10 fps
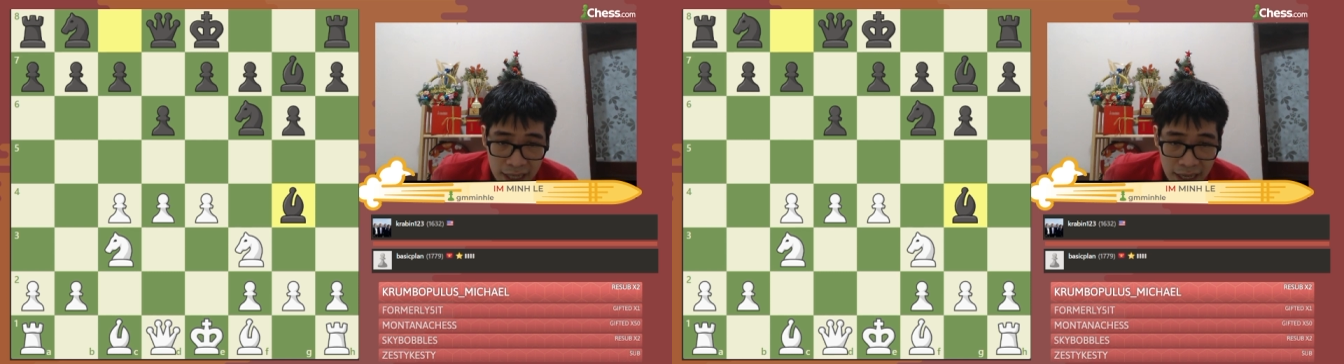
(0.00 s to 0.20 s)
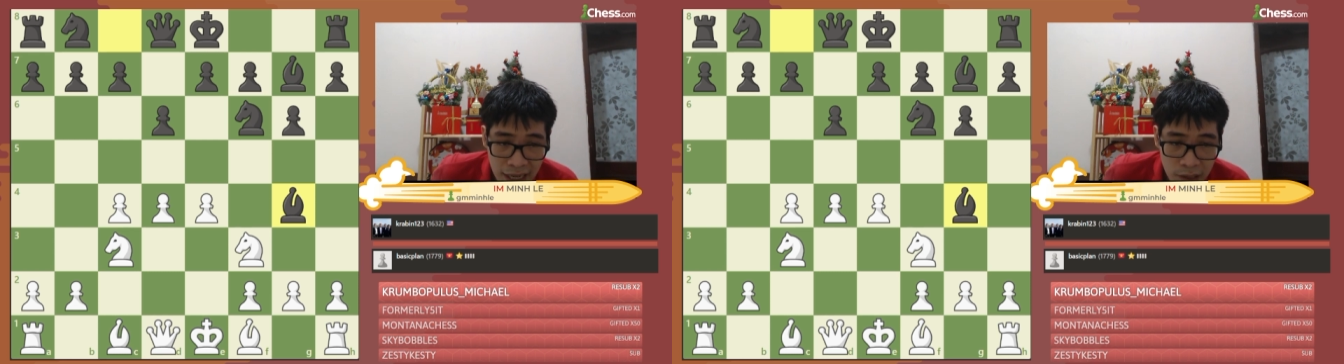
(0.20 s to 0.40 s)

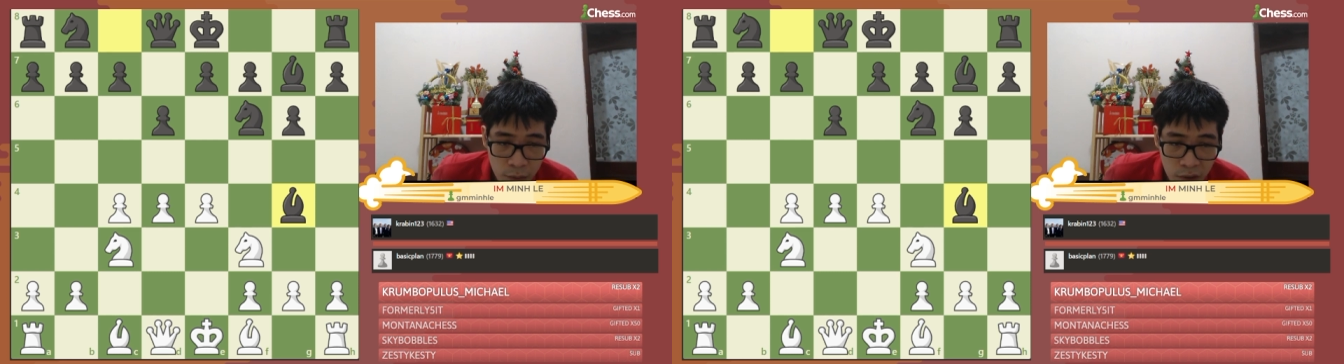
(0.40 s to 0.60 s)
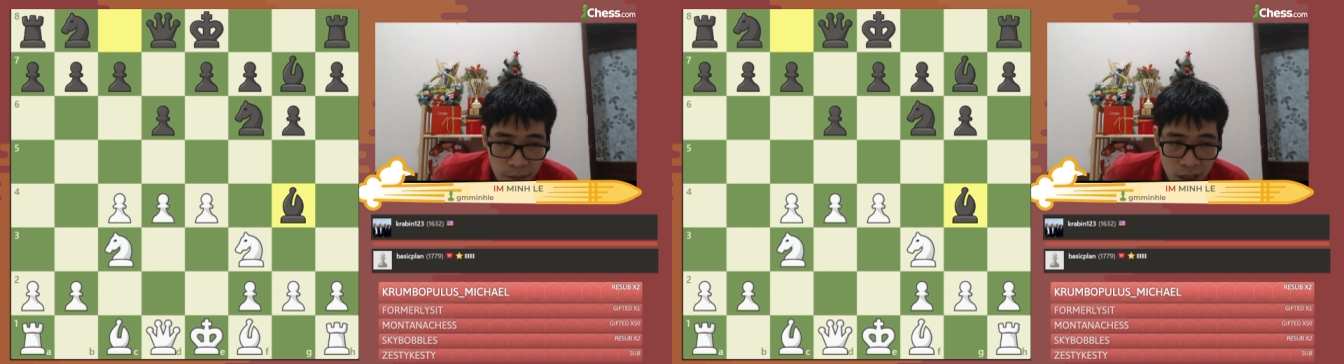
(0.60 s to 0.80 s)
and
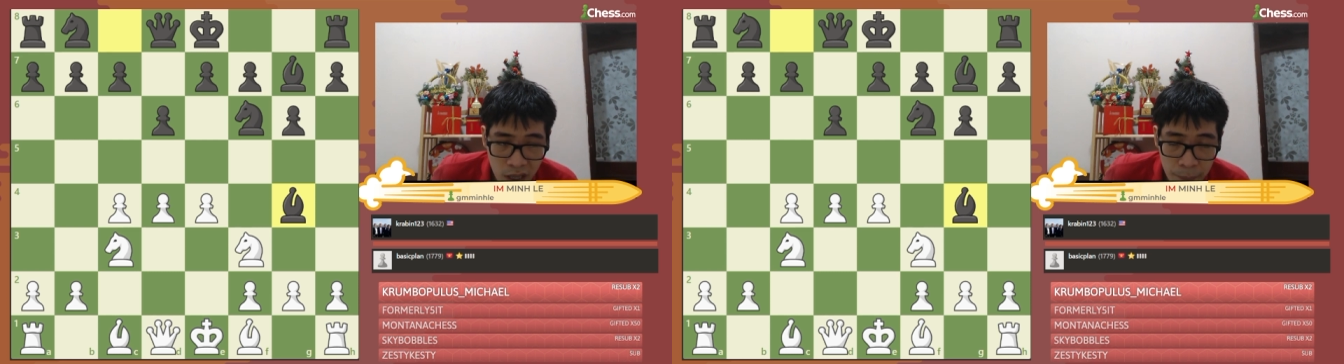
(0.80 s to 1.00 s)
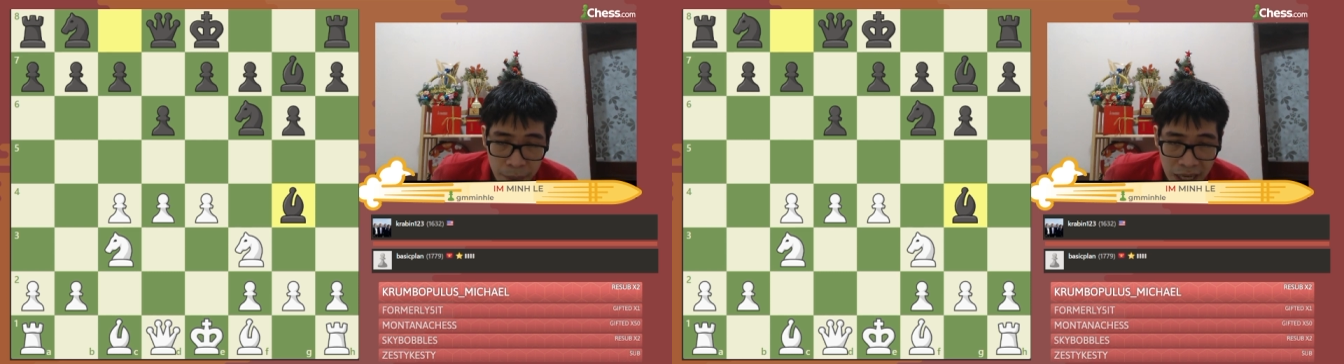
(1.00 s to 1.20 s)
will be
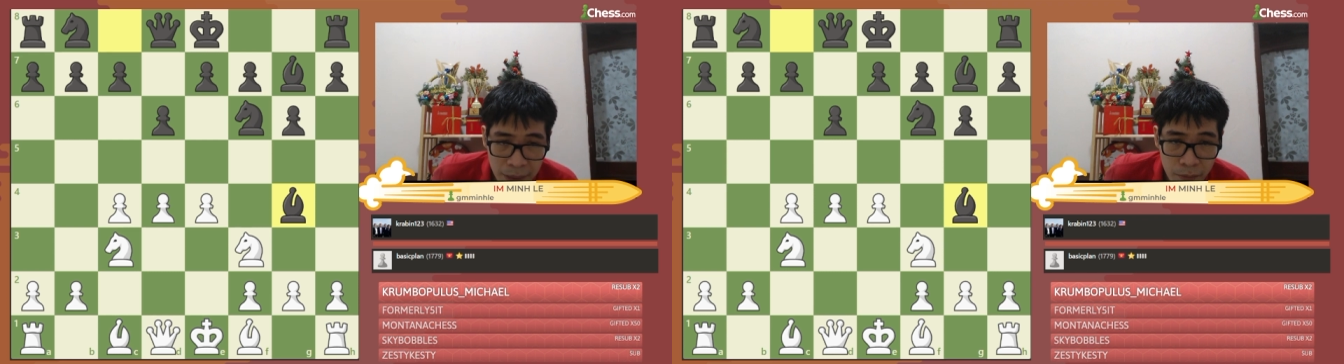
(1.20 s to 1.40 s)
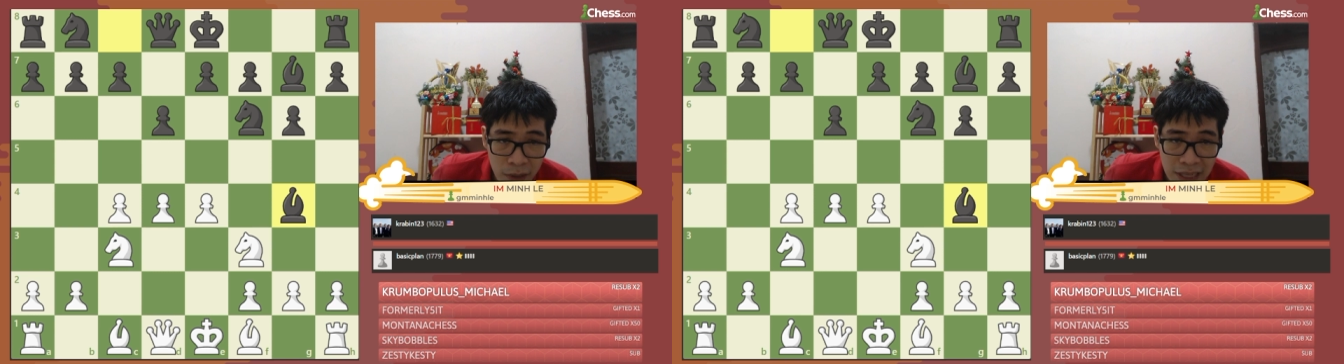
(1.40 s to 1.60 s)

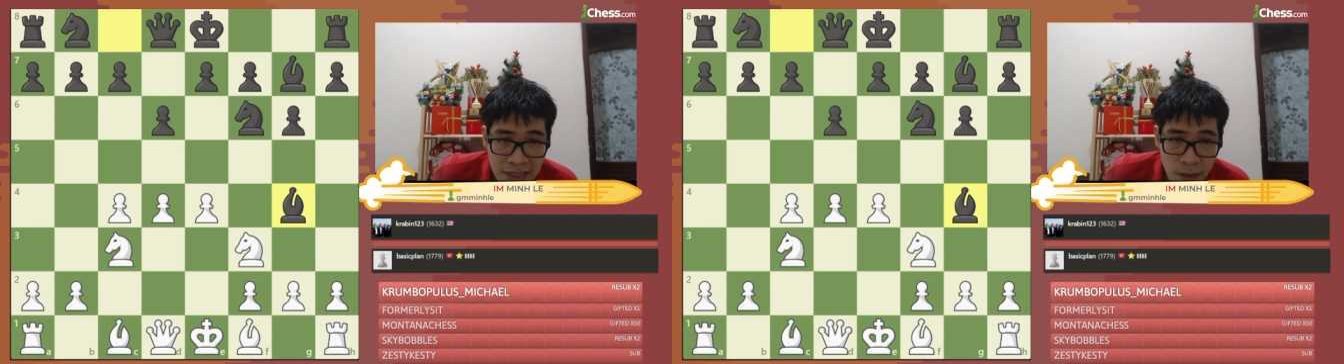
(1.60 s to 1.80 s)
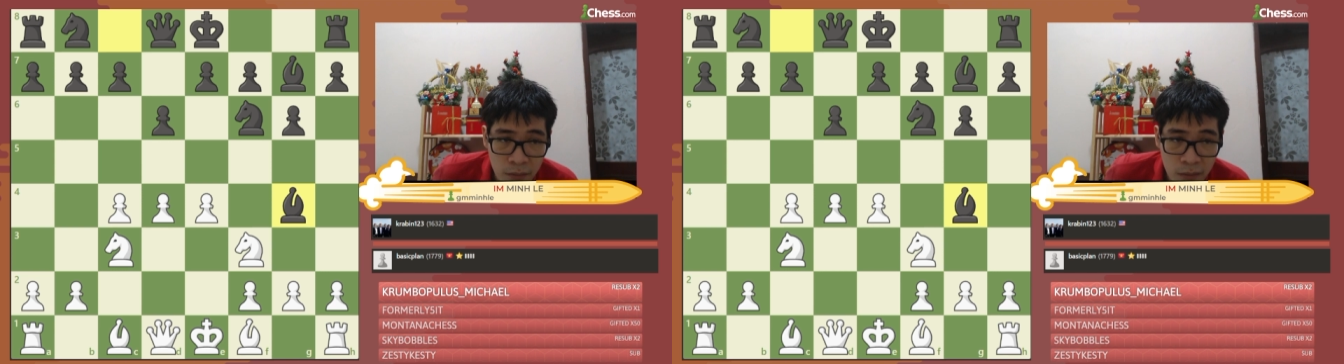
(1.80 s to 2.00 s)
copied by
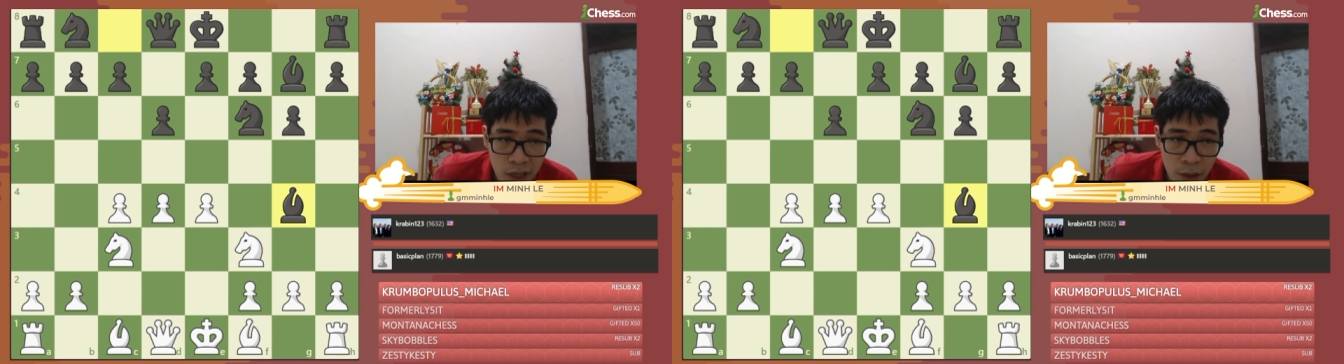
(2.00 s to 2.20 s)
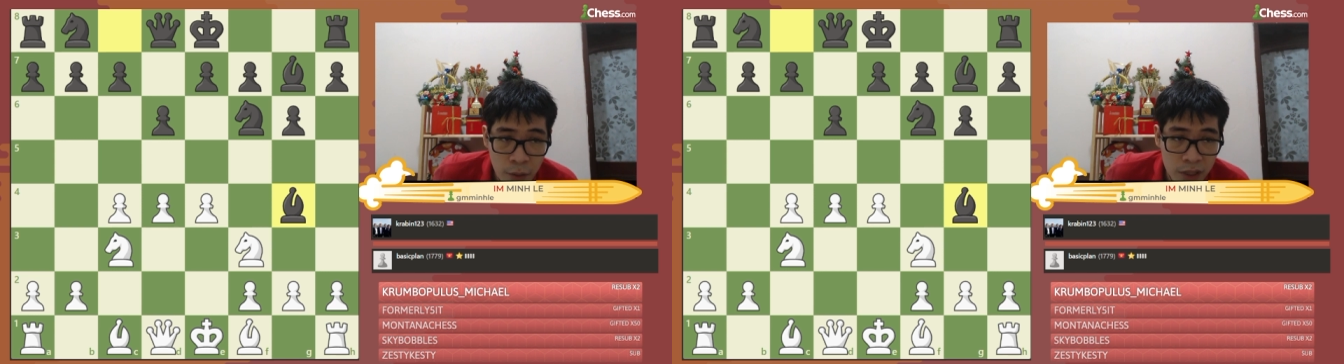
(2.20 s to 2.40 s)
some
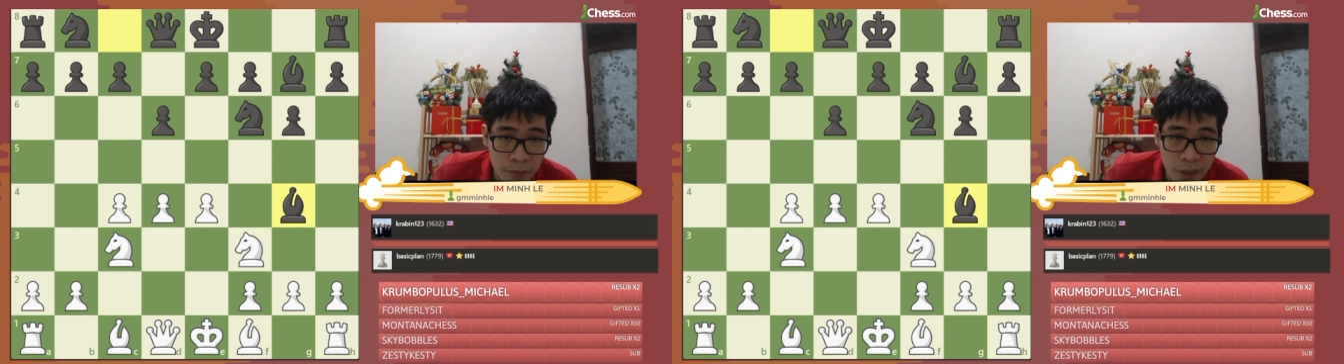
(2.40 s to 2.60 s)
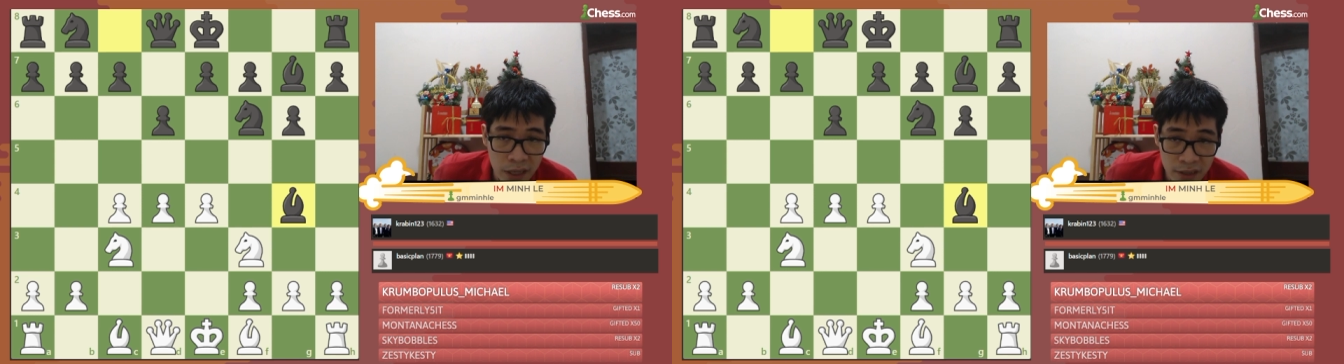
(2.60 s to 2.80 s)
lower rated
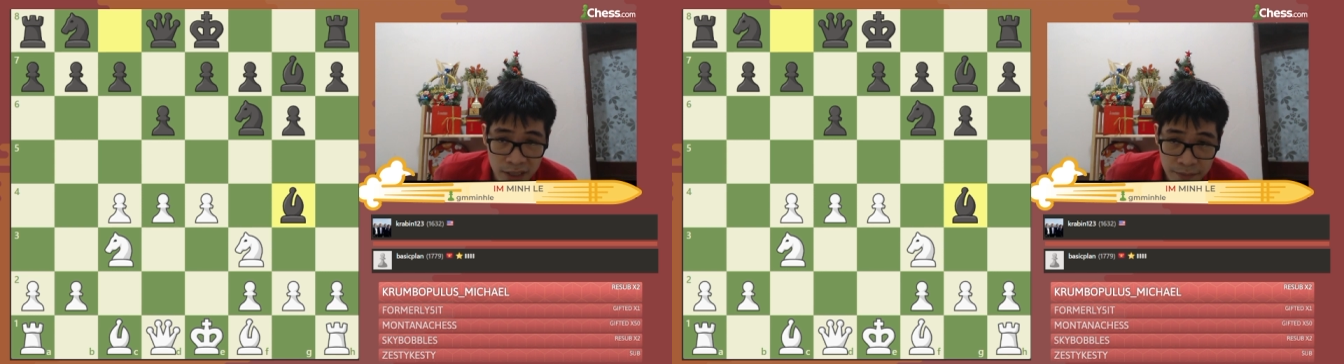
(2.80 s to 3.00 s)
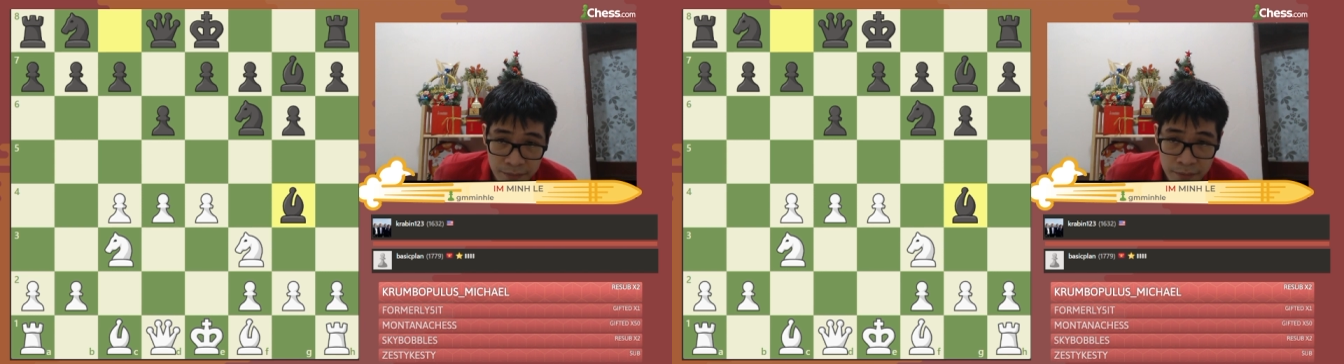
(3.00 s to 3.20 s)
players.
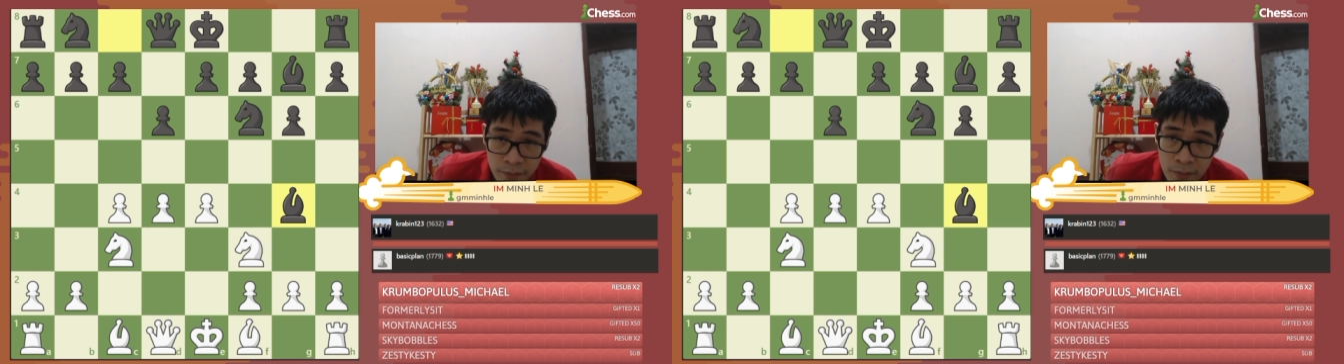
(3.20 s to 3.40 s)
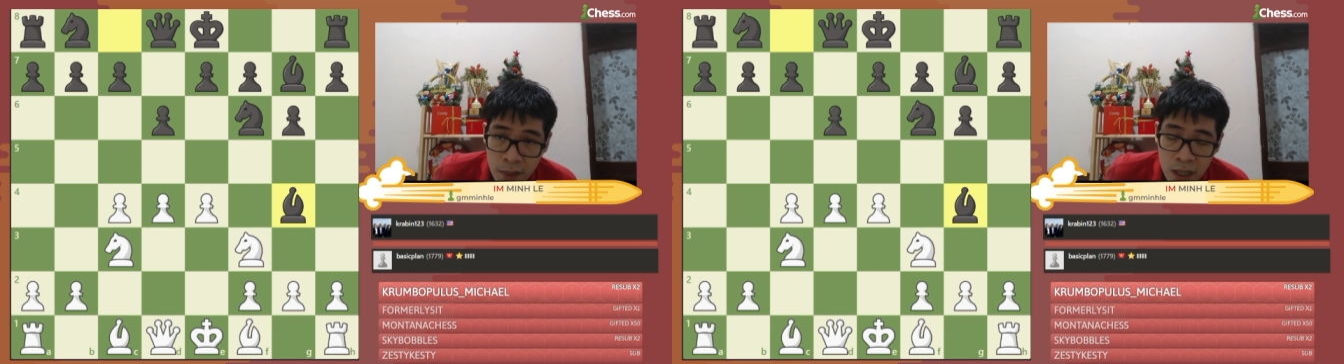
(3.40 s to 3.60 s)

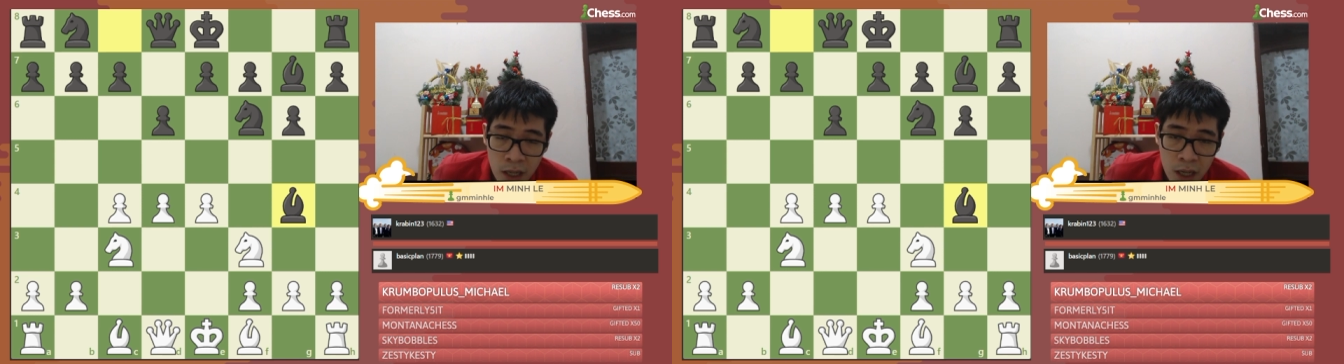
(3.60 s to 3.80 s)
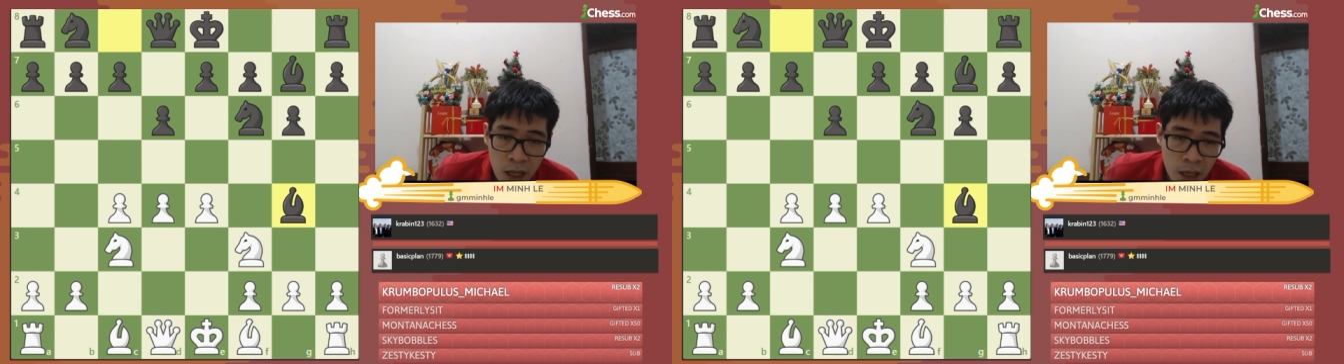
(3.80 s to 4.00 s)

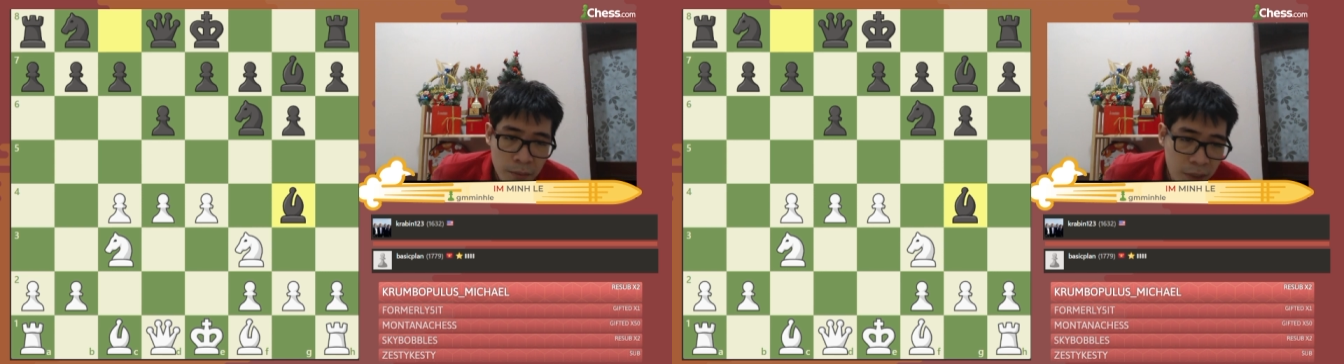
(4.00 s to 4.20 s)
But